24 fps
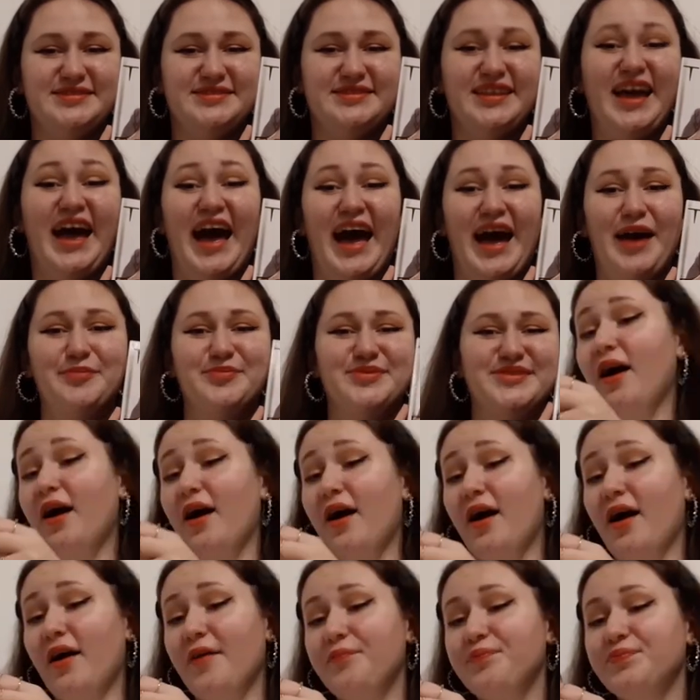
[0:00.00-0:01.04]
Abs.
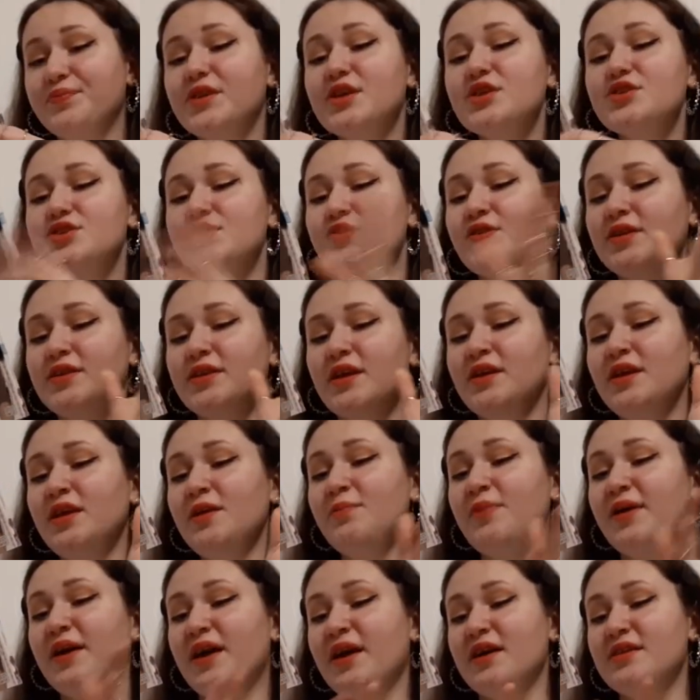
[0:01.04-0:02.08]
Shirotani
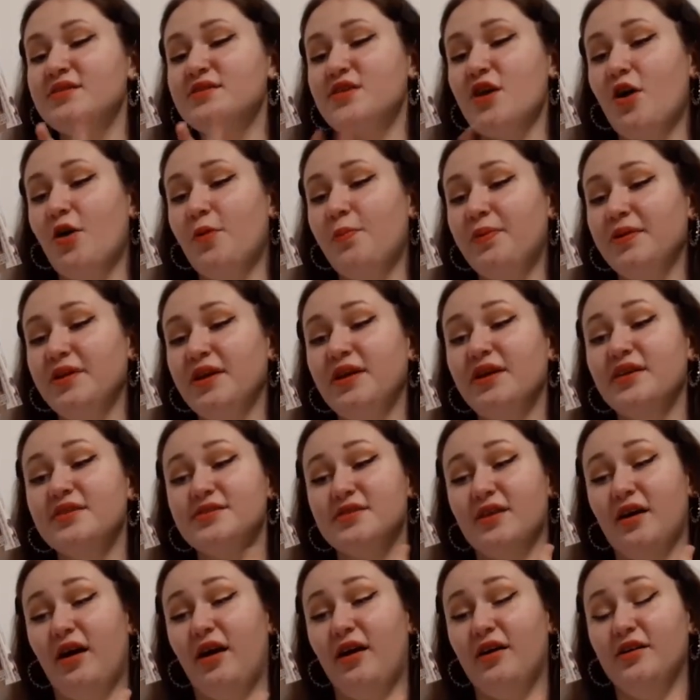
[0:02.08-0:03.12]
begins opening his
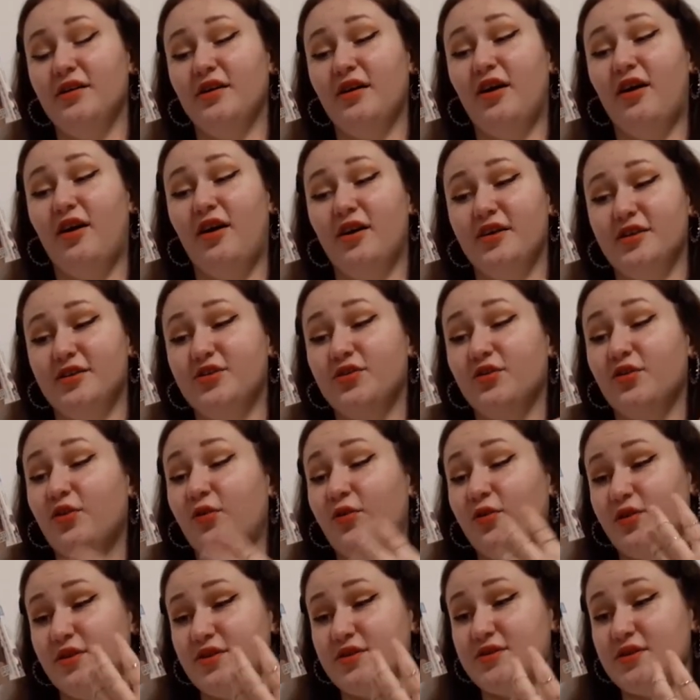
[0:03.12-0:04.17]
heart to
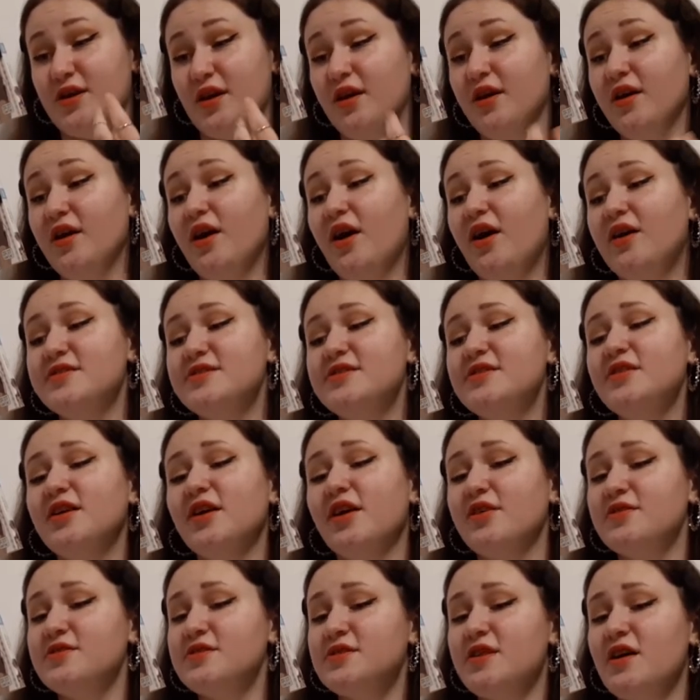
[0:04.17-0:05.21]
Kurose until the
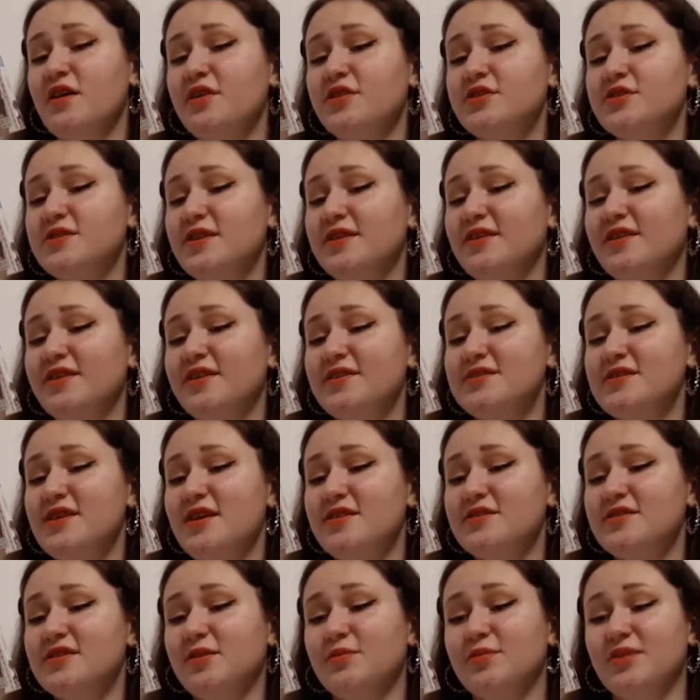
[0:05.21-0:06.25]
counselor suddenly
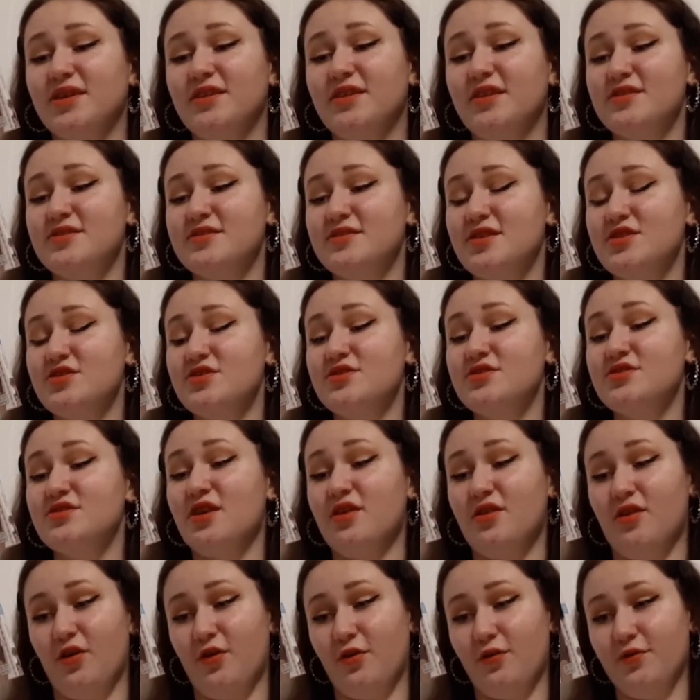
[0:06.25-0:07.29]
tells him that their sessions
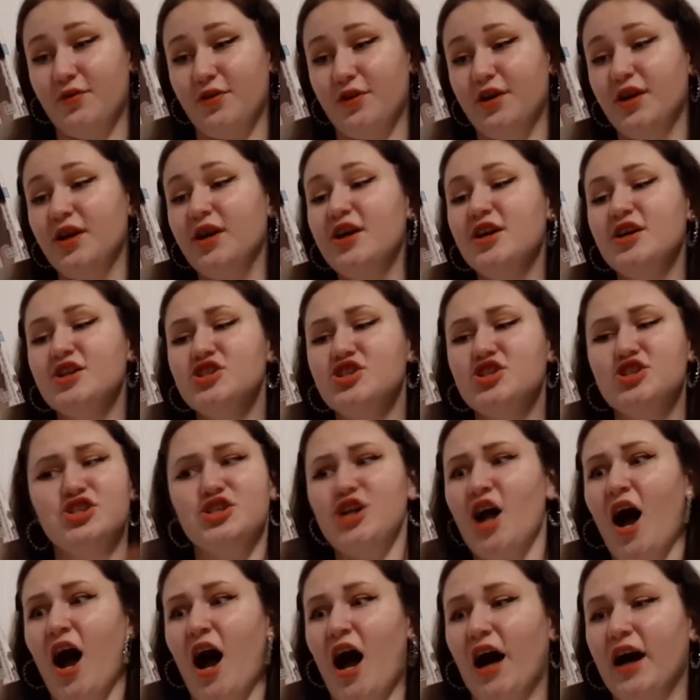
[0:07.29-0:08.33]
are over.
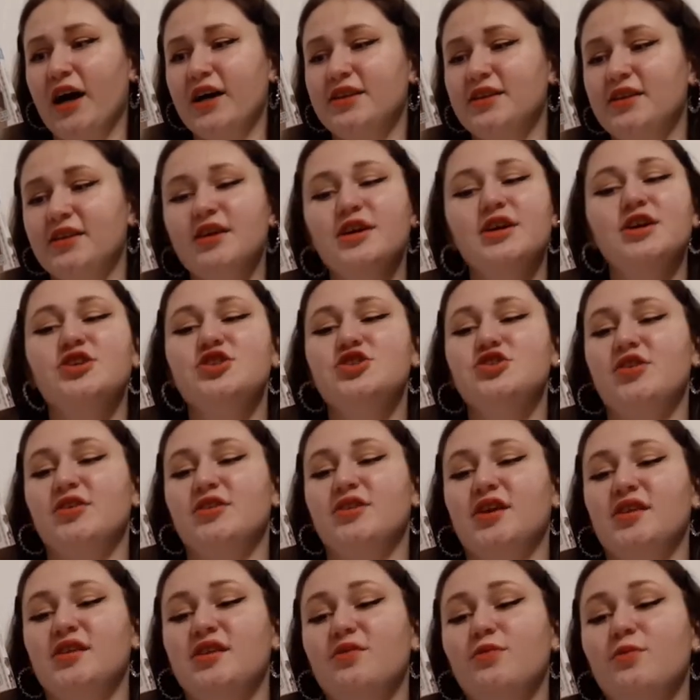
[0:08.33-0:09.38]
Shocked,
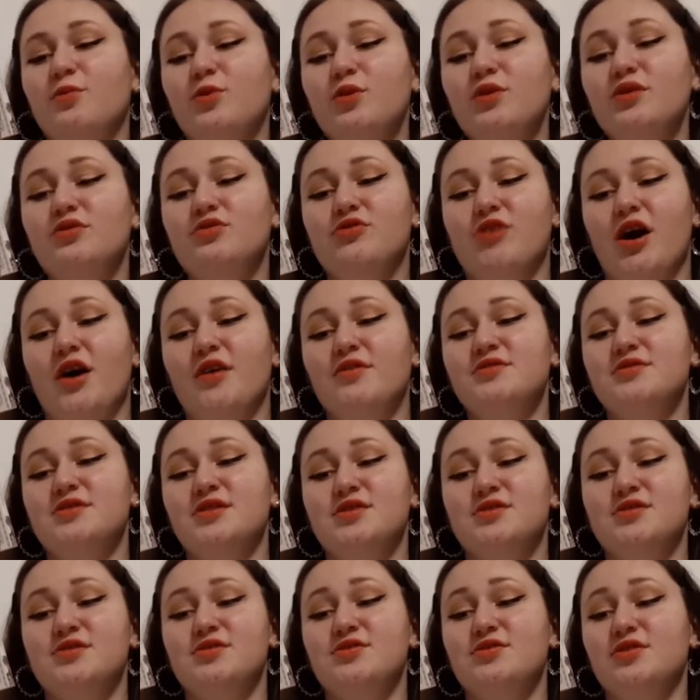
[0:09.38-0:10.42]
Shirotani withdraws
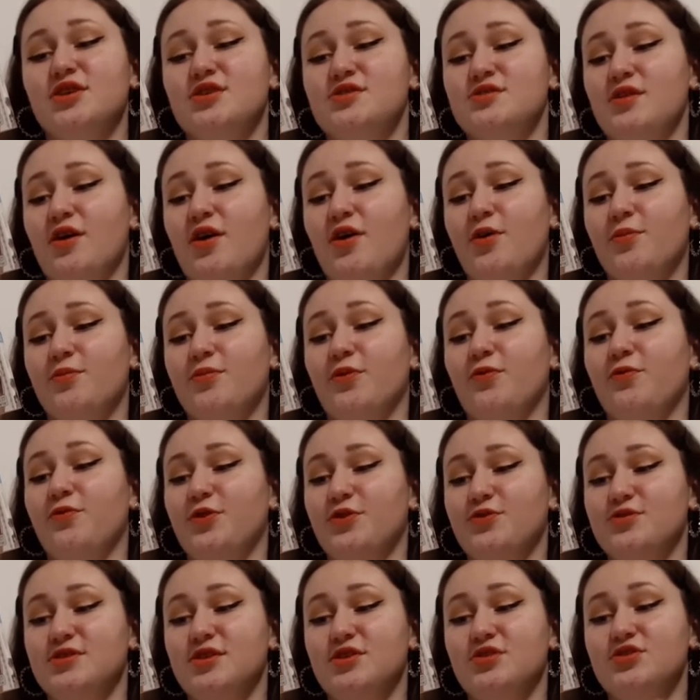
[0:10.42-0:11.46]
into his home,
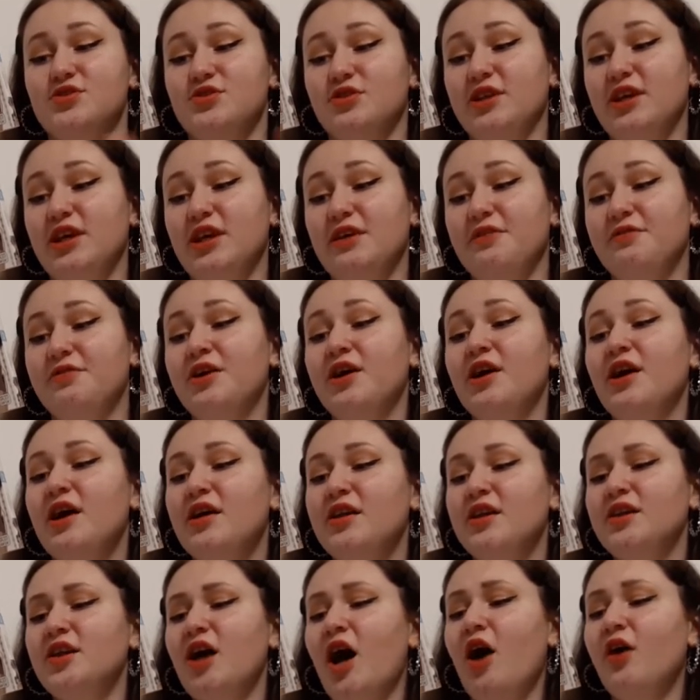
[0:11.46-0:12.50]
refusing to leave.
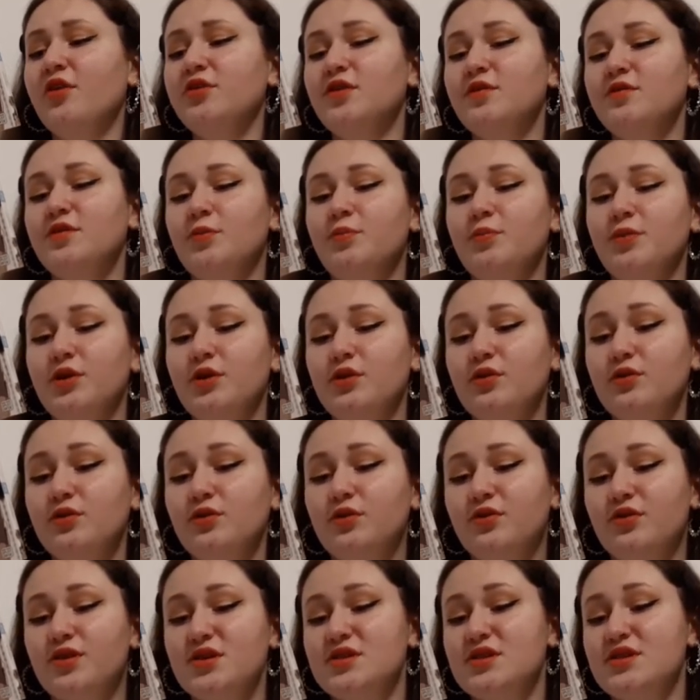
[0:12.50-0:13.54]
And out of the blue,
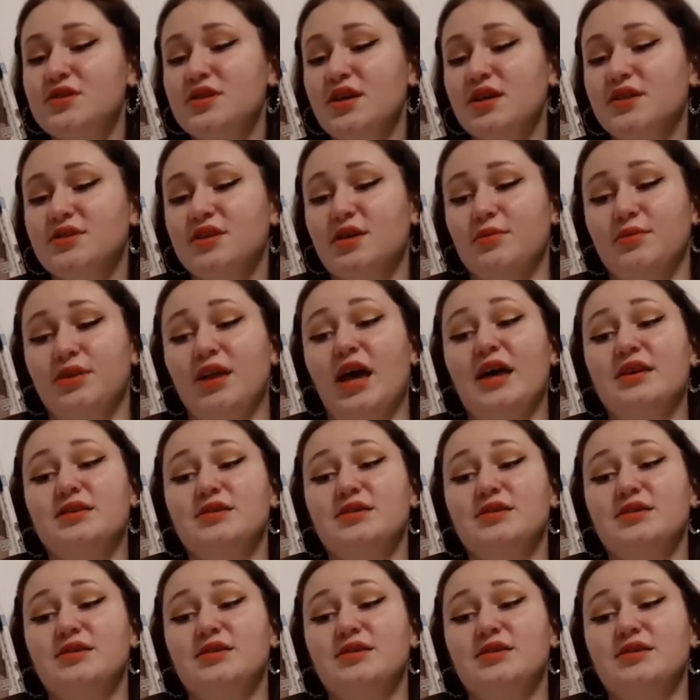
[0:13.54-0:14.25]
Kurose texts him and